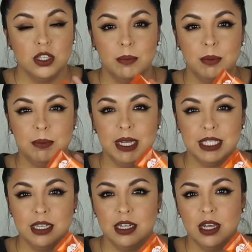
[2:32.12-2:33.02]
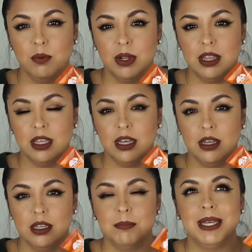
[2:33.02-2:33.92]
So I've been mixing it in with
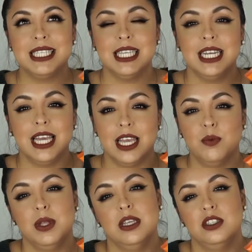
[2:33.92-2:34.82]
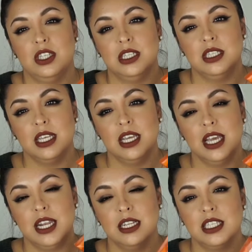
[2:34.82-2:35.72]
the Gin-Zing,
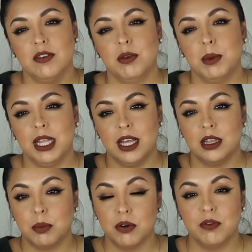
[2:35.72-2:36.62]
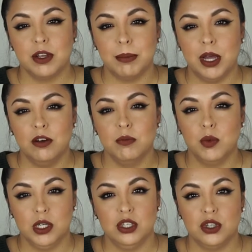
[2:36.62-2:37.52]
and it's giving me like the perfect amount of
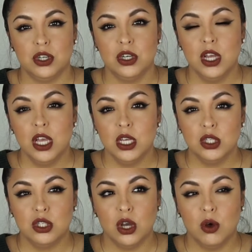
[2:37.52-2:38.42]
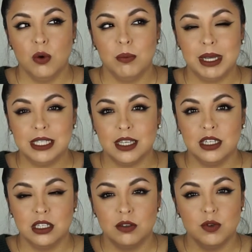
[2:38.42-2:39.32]
moisture. So my skin
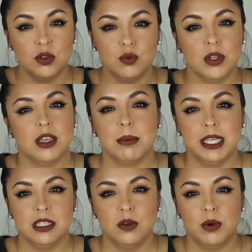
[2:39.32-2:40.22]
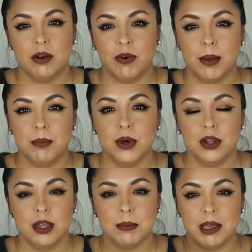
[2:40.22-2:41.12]
just feels really amazing whenever I'm
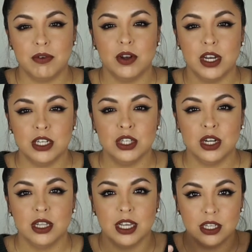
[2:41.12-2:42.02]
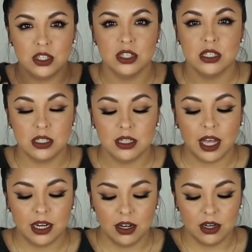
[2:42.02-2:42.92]
putting my foundation on. Like, it's just
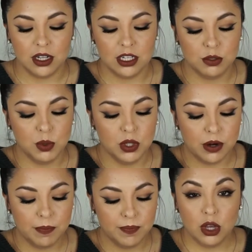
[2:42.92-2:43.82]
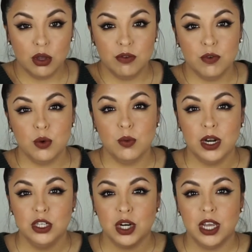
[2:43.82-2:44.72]
gliding on a lot smoother. So if you
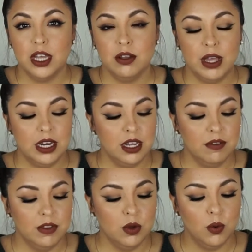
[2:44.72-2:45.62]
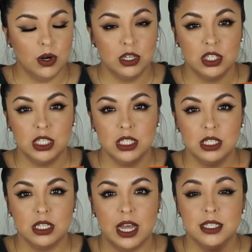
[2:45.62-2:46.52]
want to try out any of the
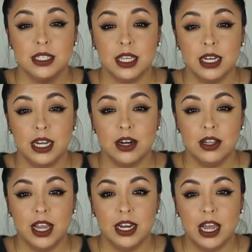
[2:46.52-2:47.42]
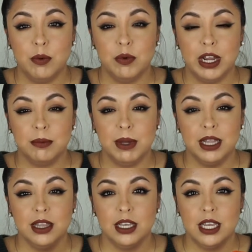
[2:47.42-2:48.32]
Origins skincare line, I would
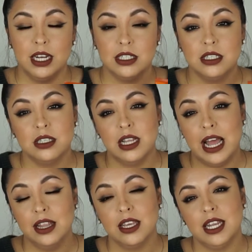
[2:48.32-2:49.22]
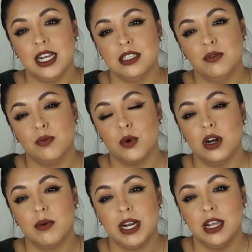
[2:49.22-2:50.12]
recommend looking at
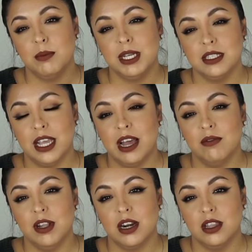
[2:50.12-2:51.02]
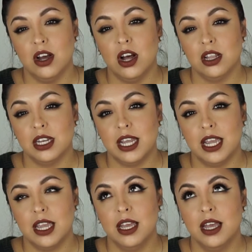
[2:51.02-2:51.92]
Sephora right now because they have a lot of the
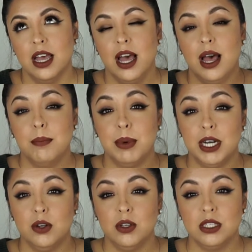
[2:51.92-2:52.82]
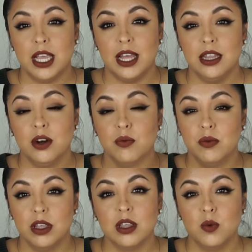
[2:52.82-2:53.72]
holiday bundles, and they're
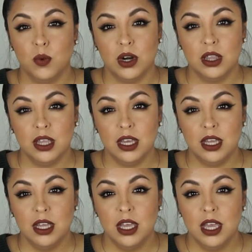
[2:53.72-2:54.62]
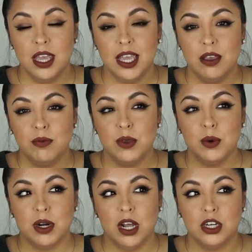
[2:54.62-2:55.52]
really worth it if you
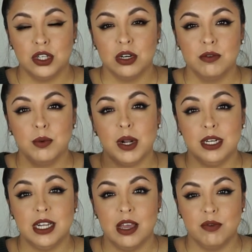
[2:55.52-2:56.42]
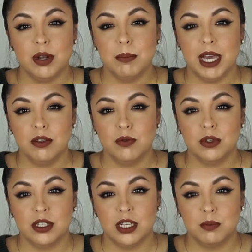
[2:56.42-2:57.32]
are not sure if you want to dive in and buy the
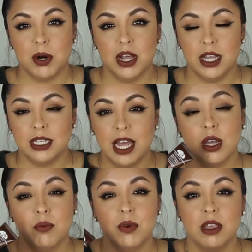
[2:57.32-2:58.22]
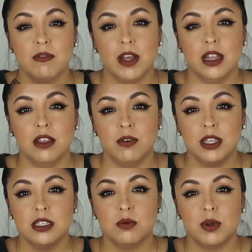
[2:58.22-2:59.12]
full-size product. So I really fell in love with
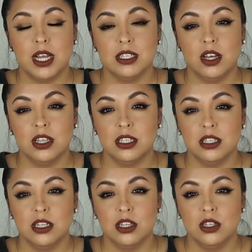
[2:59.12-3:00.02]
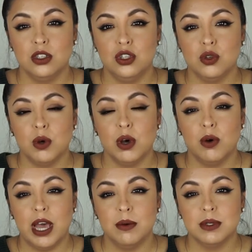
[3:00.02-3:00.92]
this, and when I saw these in a duo,
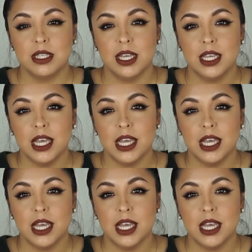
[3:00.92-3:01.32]
I was like,